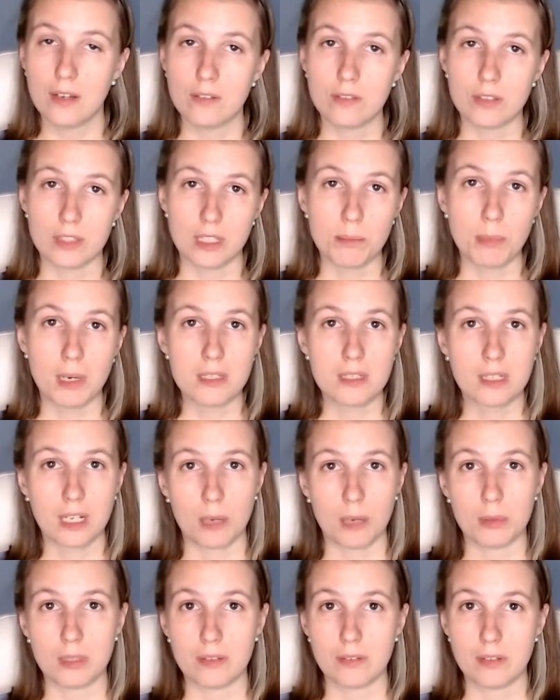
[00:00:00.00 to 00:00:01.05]
For the past
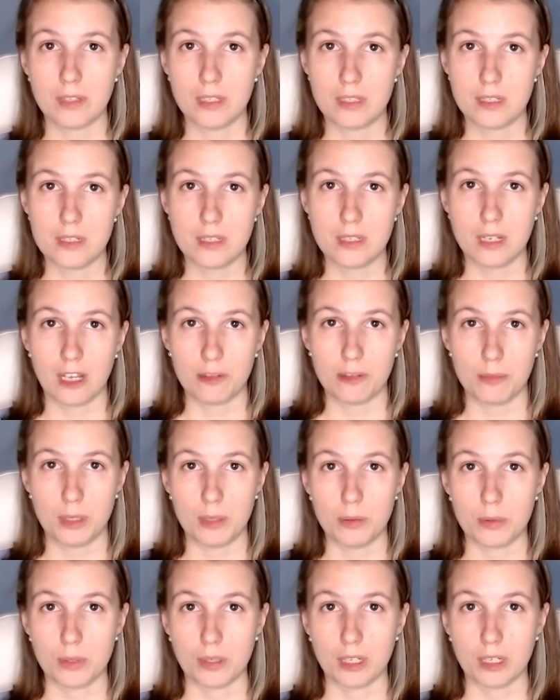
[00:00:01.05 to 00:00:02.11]
couple of years, I've
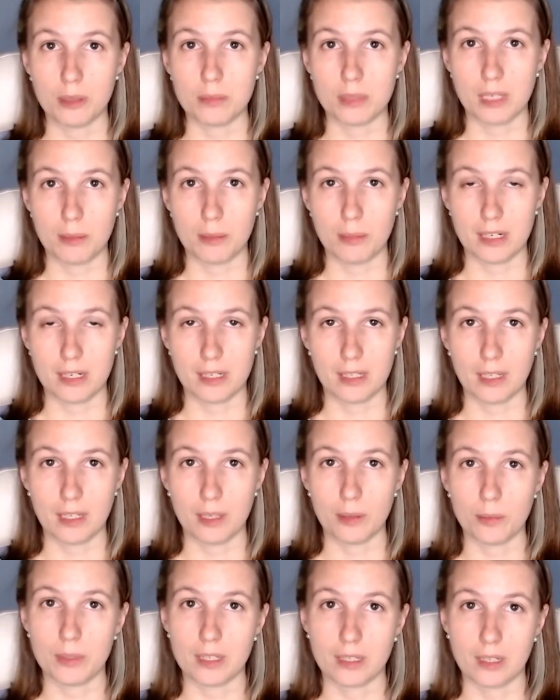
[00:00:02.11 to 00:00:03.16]
been working
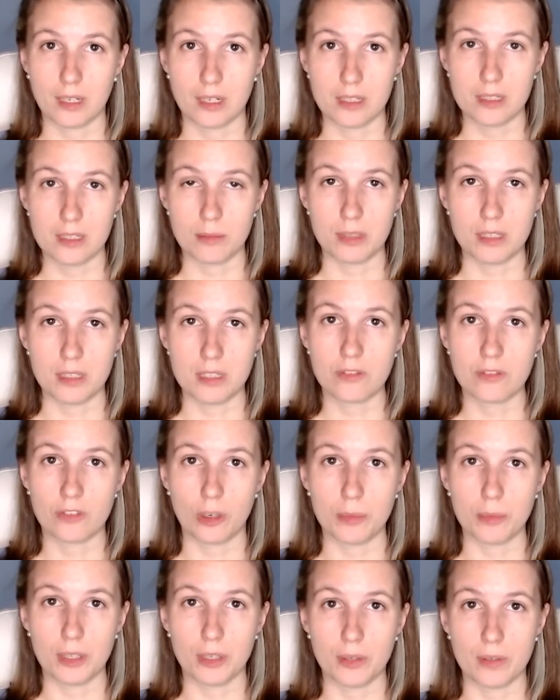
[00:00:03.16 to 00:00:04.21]
primarily with the customers
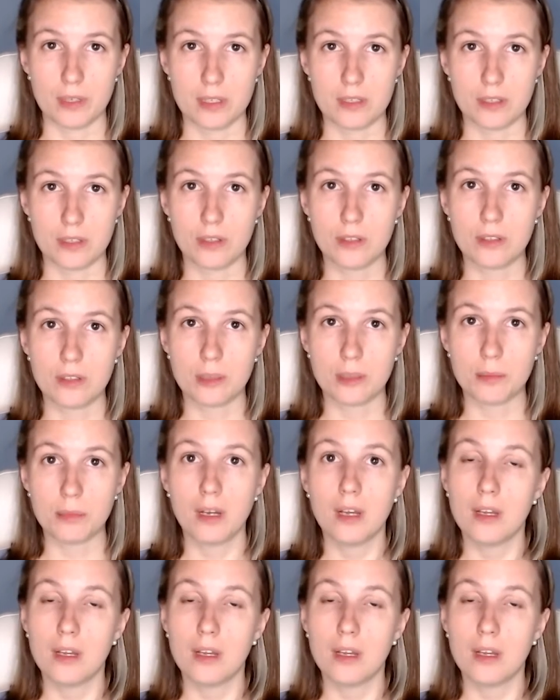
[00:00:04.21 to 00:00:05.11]
from the US and Europe